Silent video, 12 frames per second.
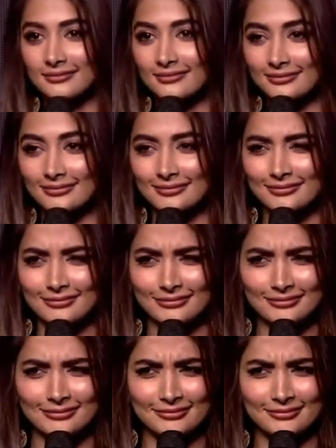
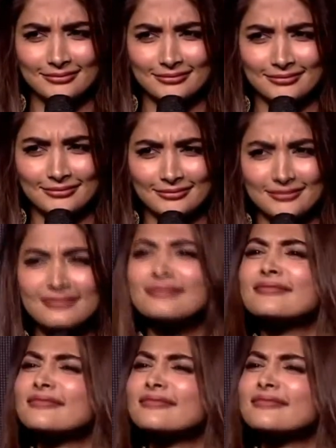(silence)